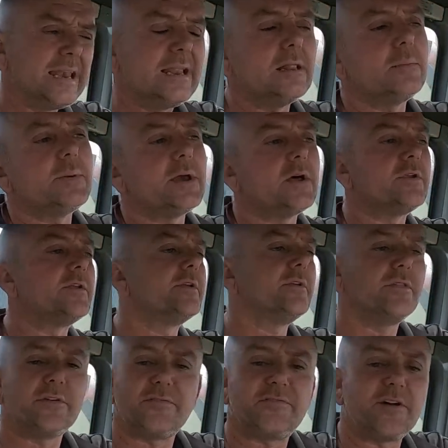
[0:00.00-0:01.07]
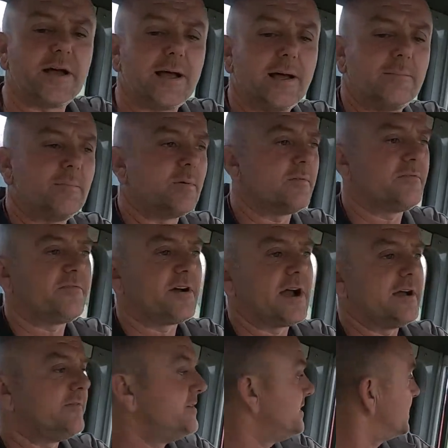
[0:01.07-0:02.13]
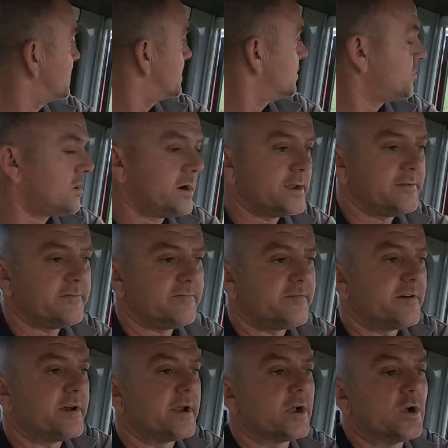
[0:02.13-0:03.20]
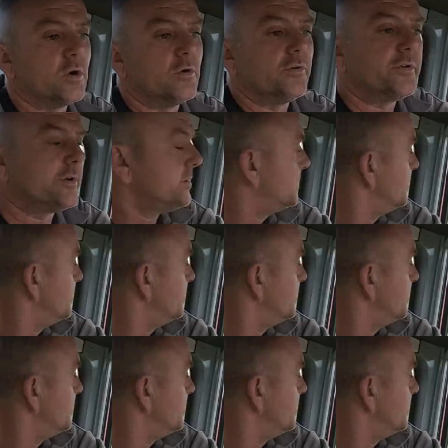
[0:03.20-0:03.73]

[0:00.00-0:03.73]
little bit on another farm, about 5 acre, what isn't very good.